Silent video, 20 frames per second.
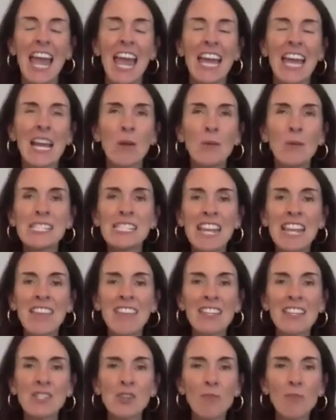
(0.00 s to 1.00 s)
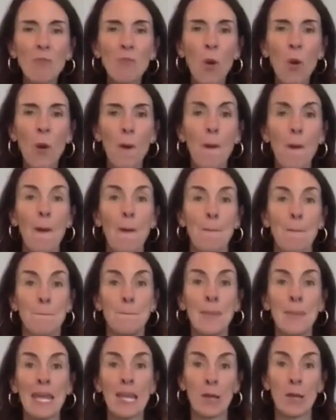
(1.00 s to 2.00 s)
And I would say these are more
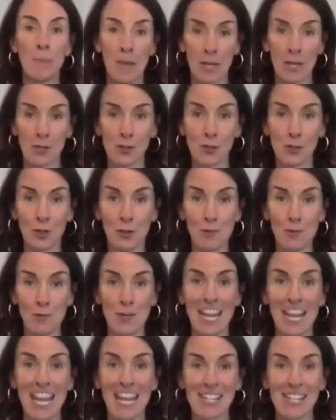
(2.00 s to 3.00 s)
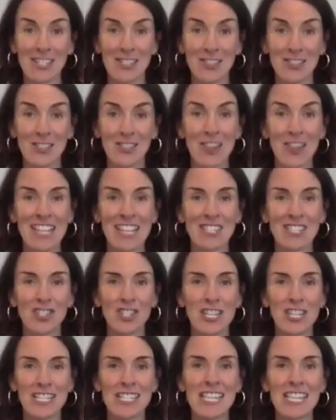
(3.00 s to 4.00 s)
big picture communication
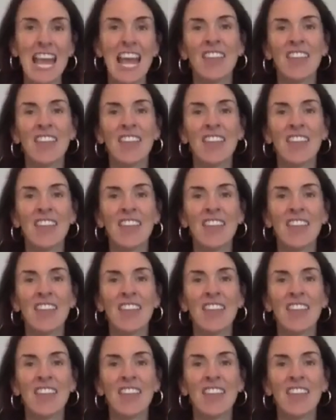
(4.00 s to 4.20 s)
strategies